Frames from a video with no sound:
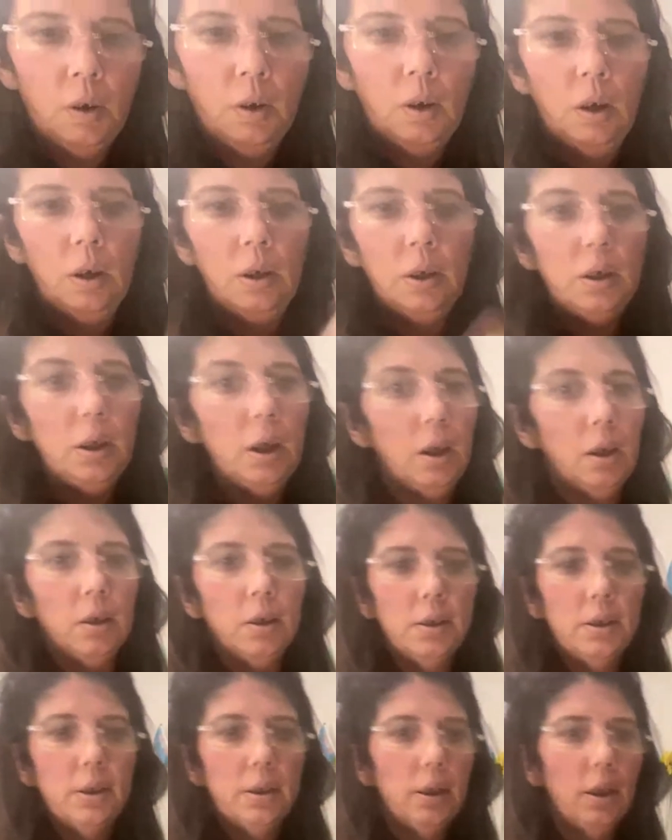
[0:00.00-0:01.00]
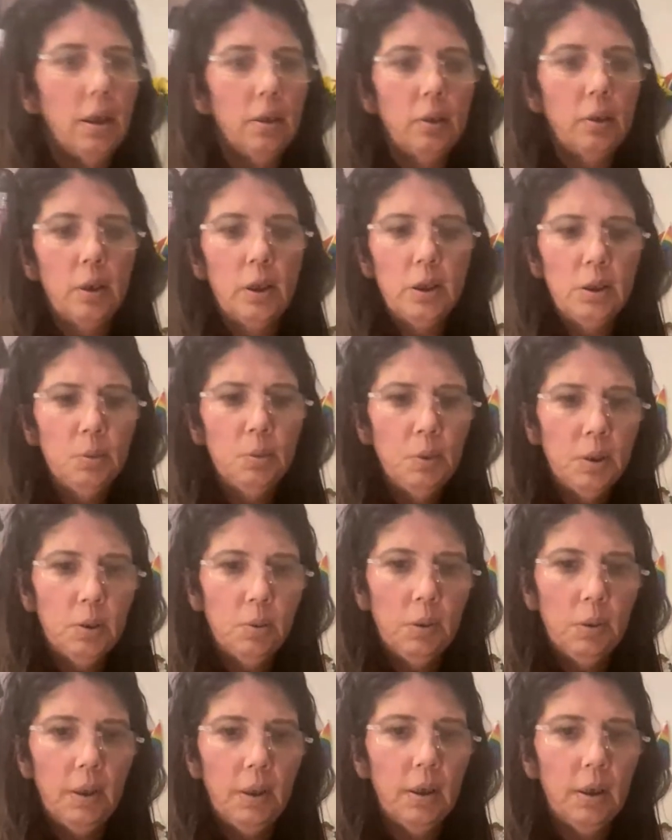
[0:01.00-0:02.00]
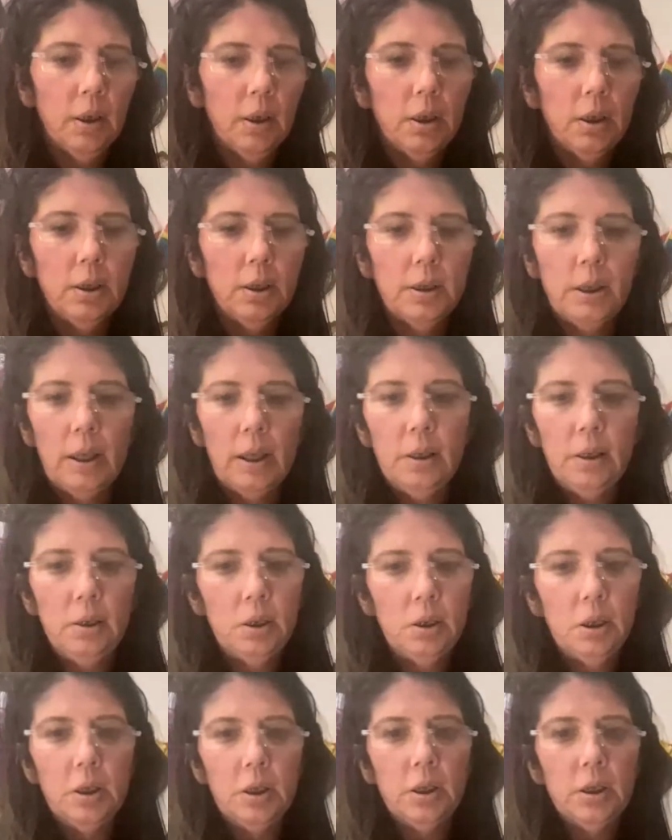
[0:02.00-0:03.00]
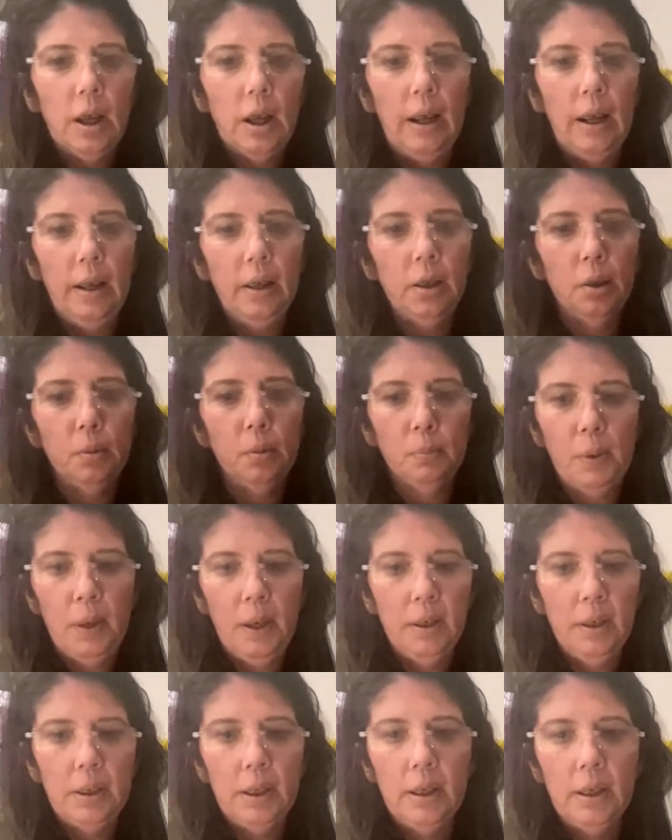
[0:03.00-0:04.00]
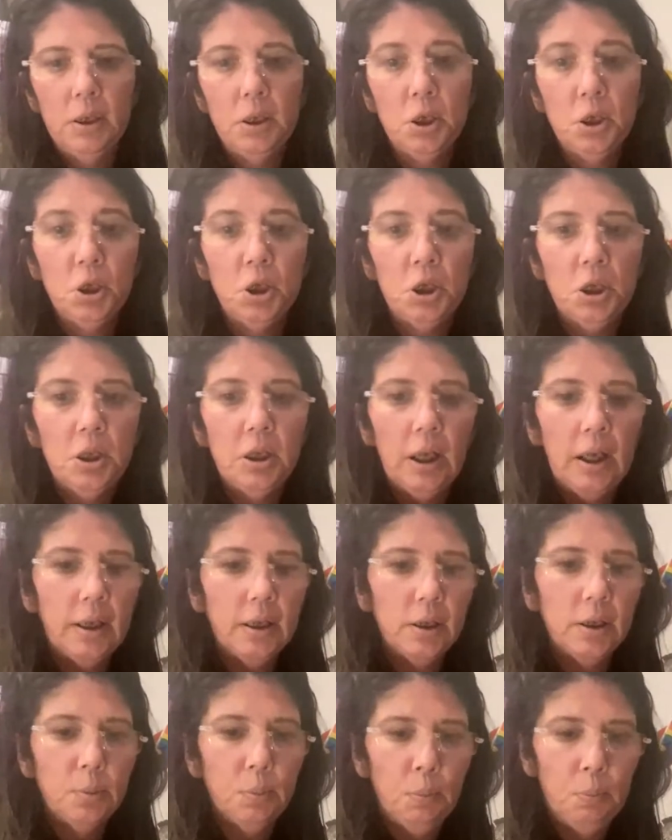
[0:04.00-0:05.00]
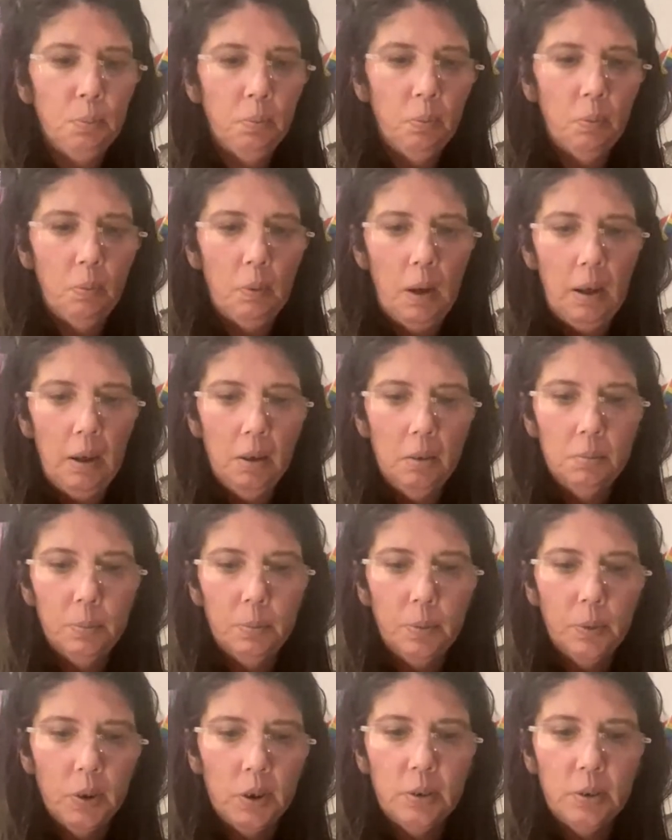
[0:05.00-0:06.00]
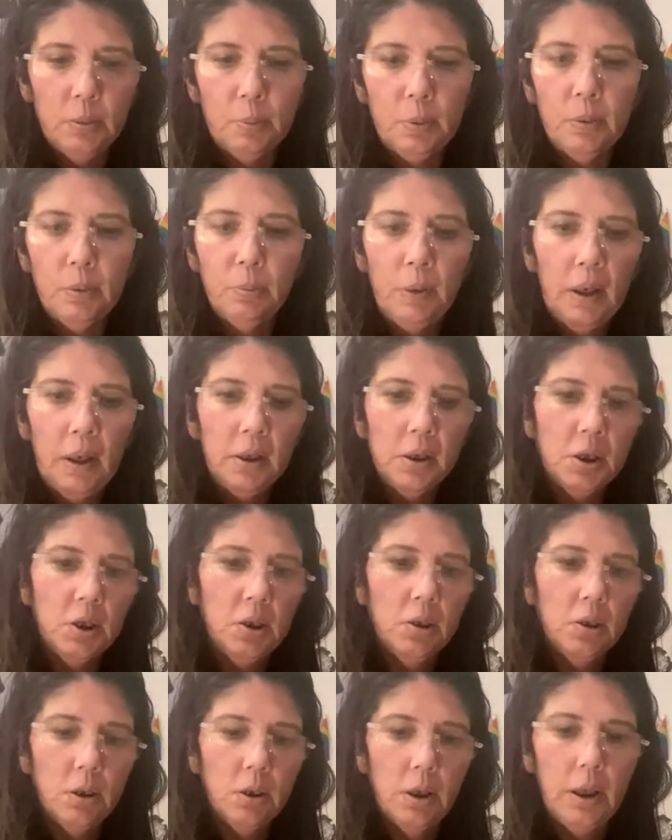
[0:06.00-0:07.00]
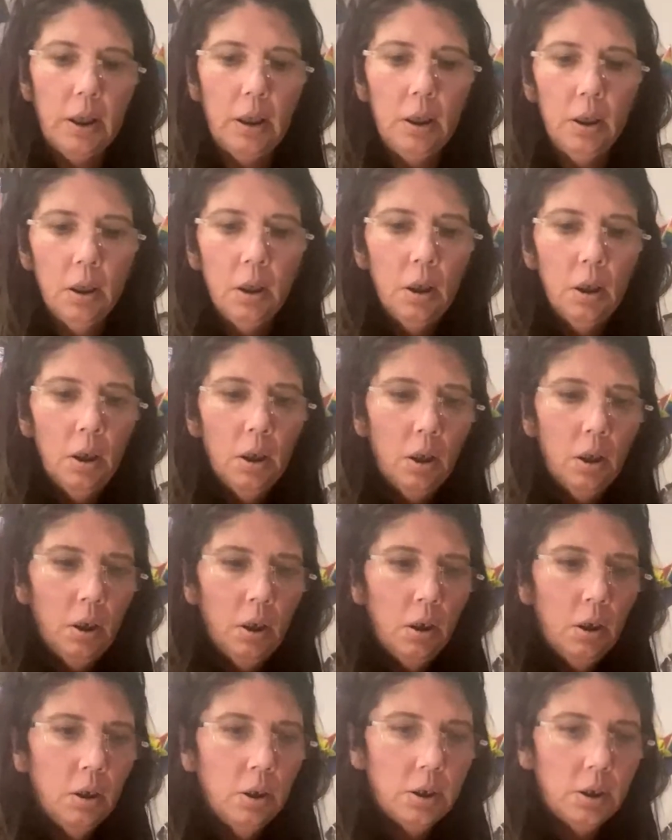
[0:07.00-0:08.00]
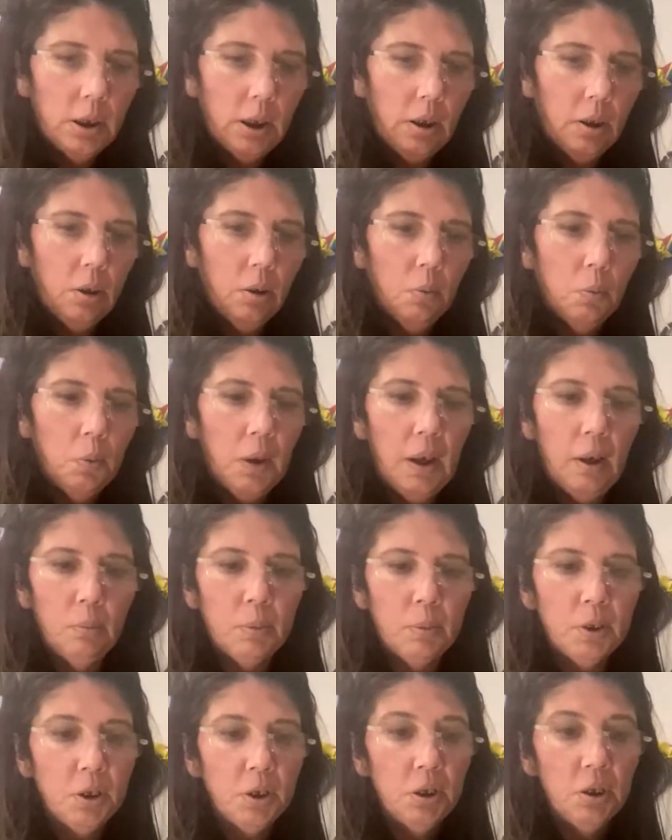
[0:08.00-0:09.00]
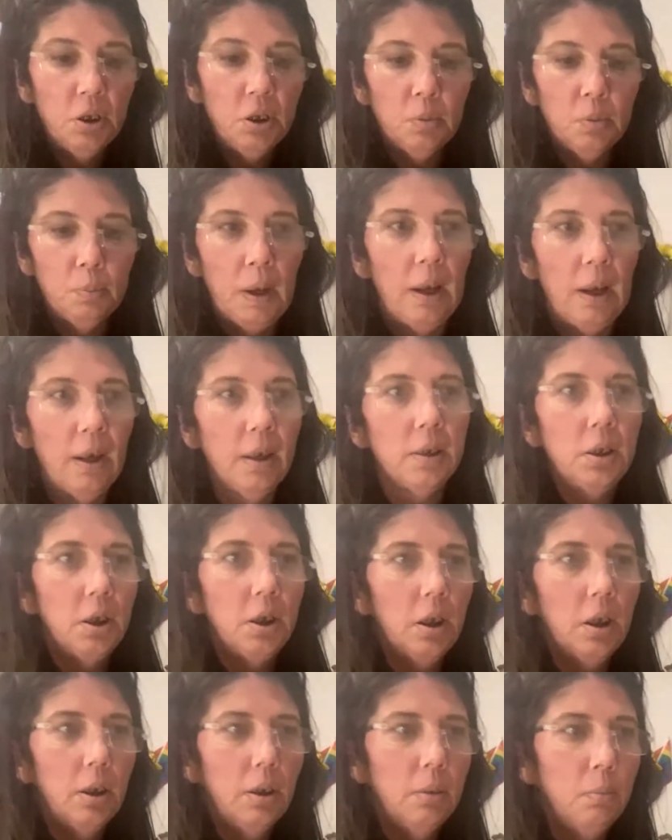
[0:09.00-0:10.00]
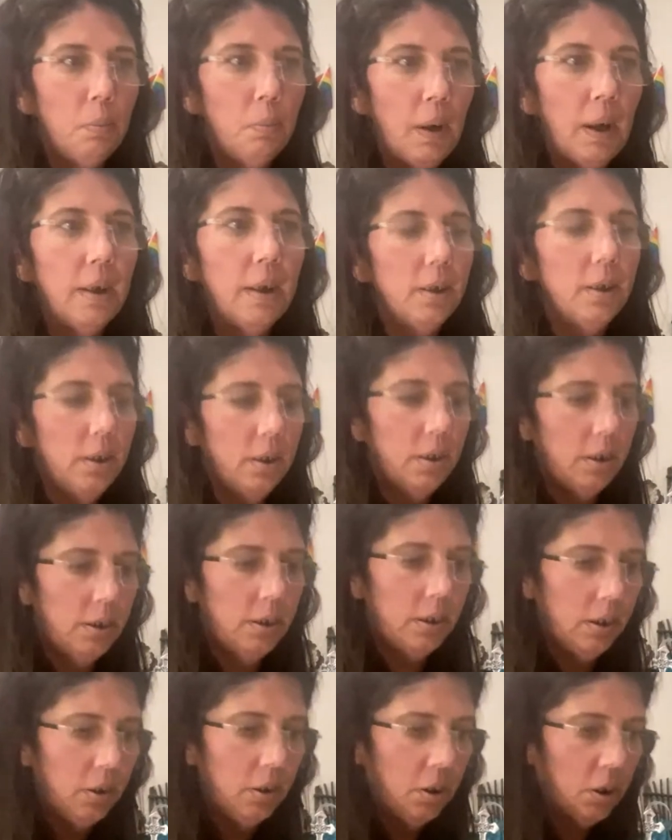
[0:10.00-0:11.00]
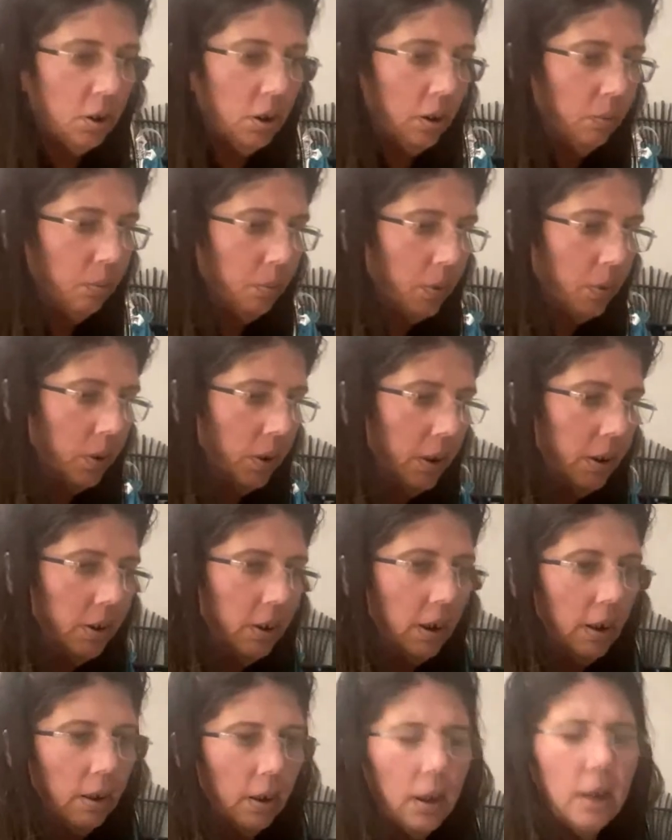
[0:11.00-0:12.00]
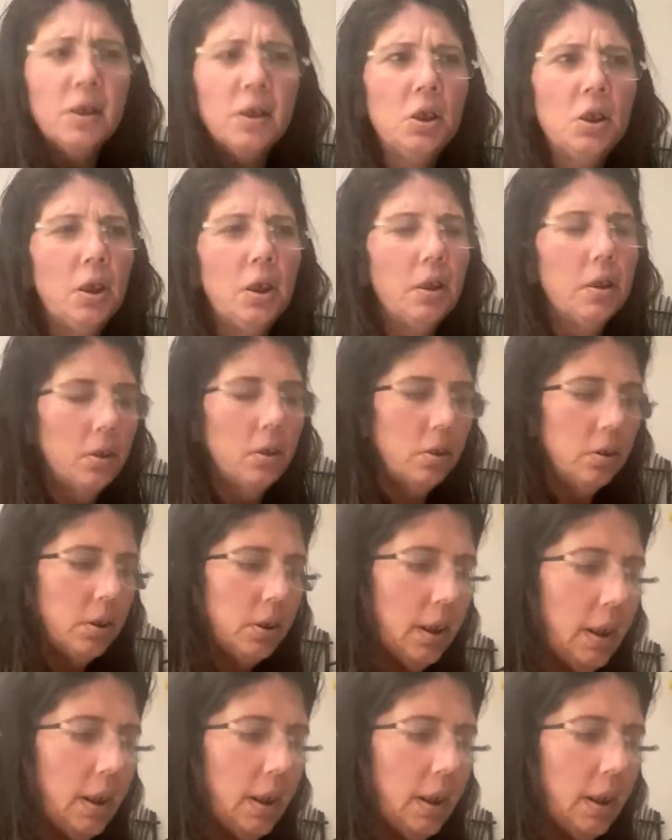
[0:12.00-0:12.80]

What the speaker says: Y'all, it's like Christmas with her because I don't pay attention. She does an invoice professionally. So whatever's in your box, you can bet is in your invoice unless she throws the